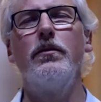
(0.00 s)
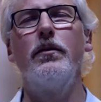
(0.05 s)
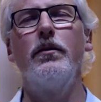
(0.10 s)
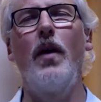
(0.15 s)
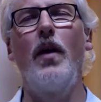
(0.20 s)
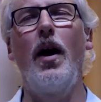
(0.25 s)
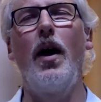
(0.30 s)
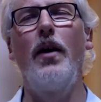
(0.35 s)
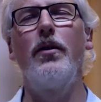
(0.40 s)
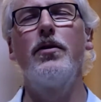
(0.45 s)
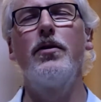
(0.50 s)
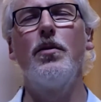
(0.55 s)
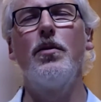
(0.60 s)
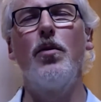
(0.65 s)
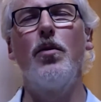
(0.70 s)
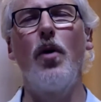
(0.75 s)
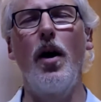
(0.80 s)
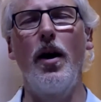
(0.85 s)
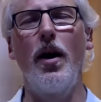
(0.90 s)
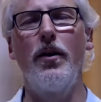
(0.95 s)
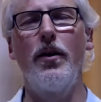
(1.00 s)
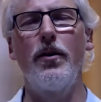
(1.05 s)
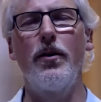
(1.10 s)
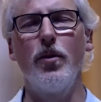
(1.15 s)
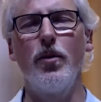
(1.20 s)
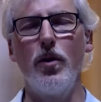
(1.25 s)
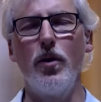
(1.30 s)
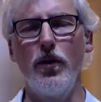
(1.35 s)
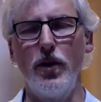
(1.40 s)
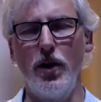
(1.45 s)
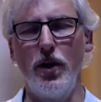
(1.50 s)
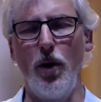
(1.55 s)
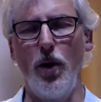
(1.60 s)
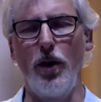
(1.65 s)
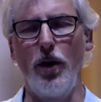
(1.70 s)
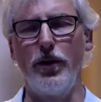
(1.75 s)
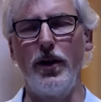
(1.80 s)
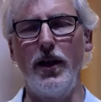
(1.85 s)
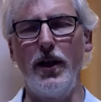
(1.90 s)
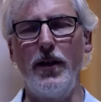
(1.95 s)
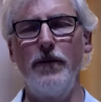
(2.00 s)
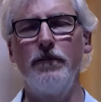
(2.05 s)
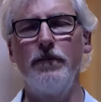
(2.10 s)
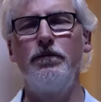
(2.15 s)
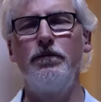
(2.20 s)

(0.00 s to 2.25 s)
How does the breath move in your body?